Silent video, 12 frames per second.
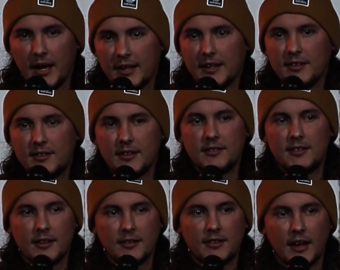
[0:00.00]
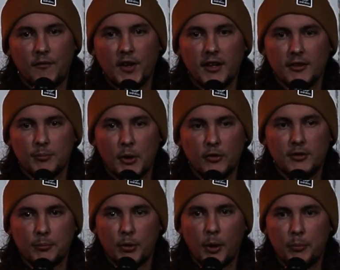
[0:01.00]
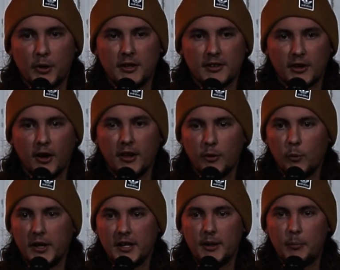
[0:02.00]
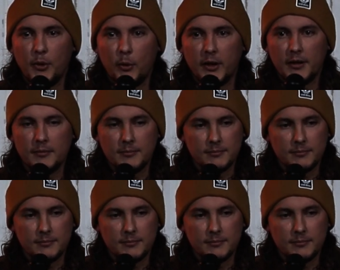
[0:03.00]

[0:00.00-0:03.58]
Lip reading: In this instance, I feel it's most appropriate to call it Winnie the Poohin'.